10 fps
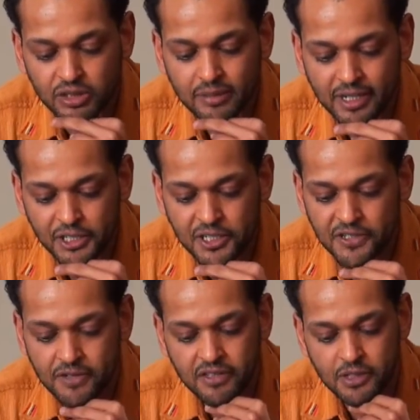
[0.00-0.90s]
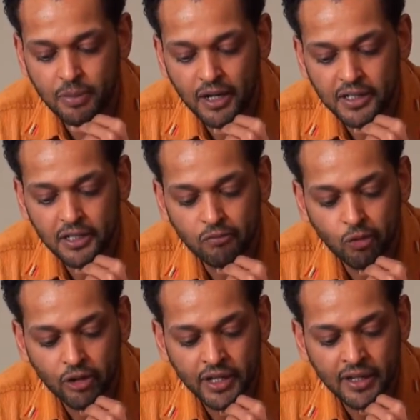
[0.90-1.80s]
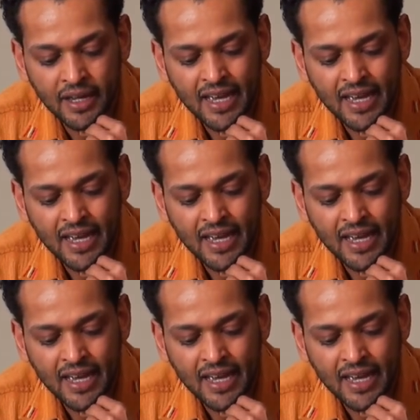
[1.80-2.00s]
dimensions of this body of mourning